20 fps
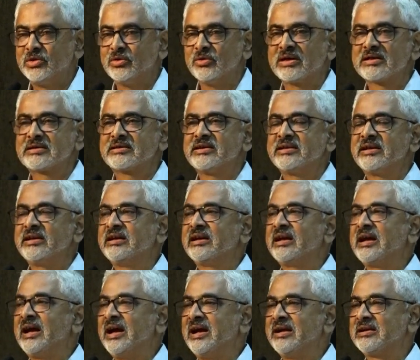you are sitting
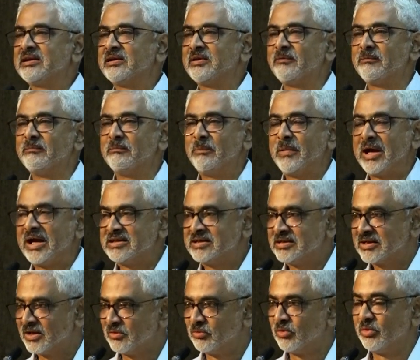at a
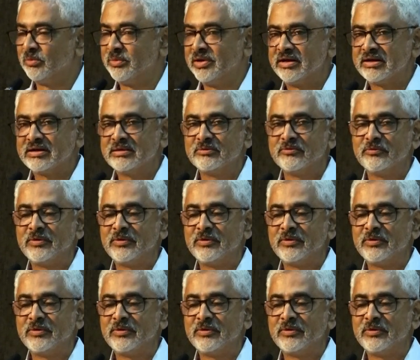magical moment.